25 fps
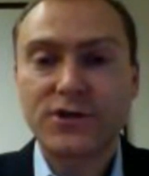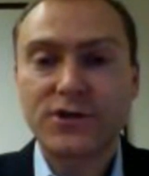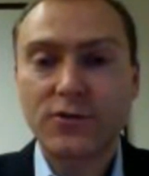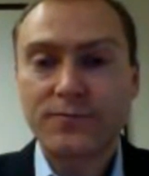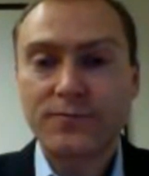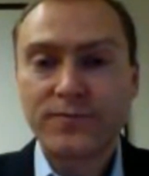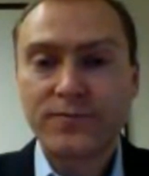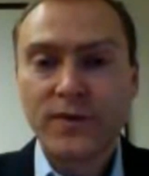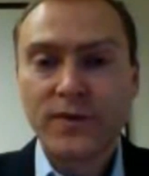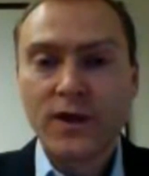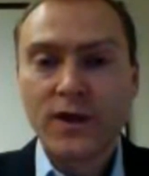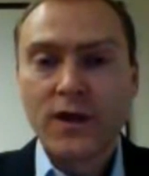
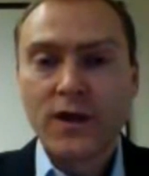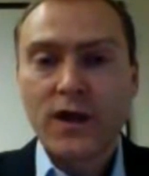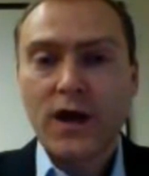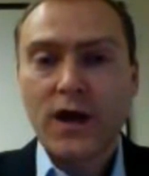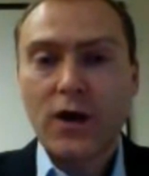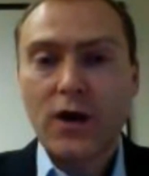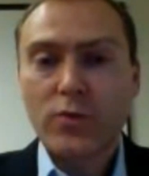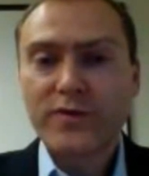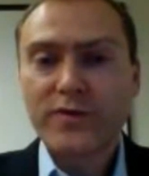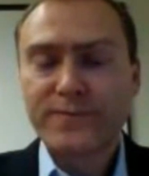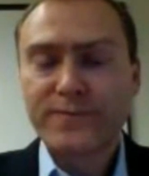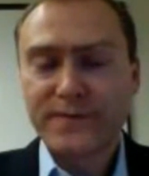So
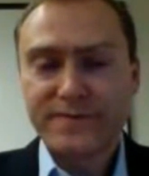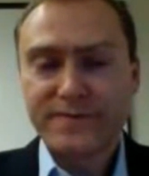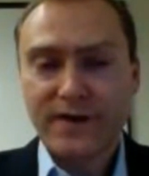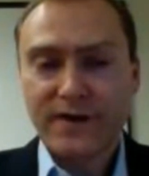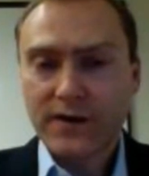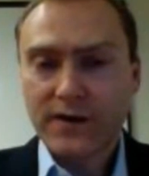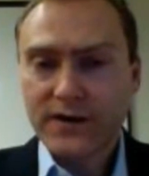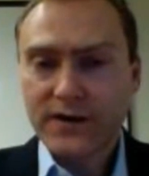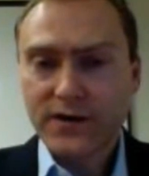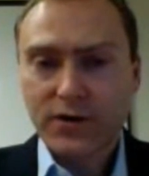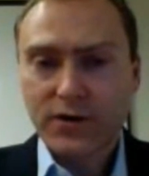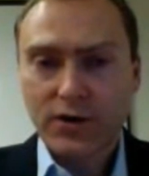we've been
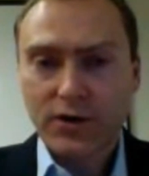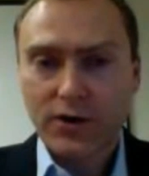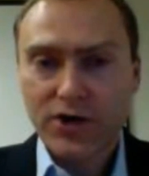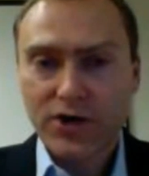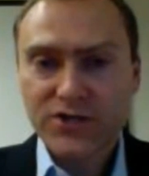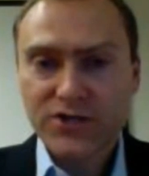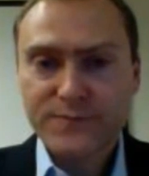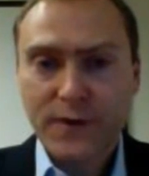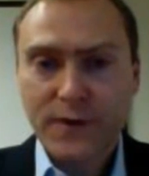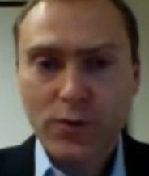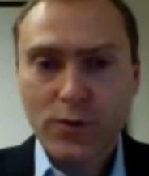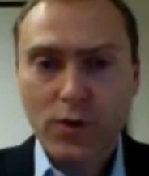very
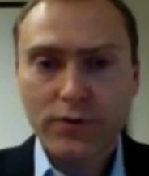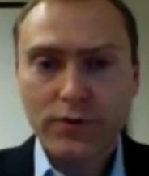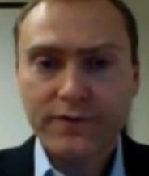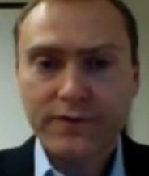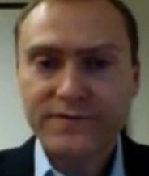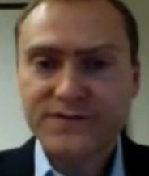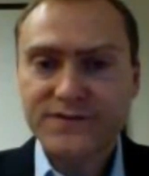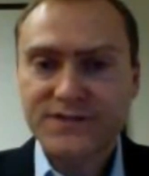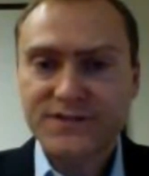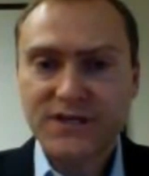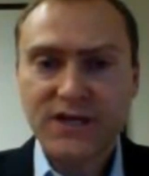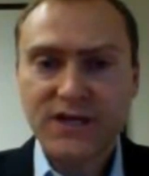encouraged by what
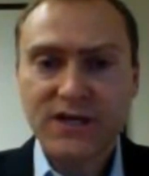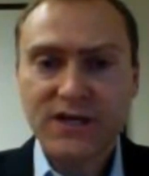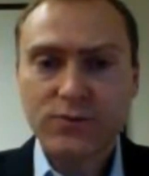we've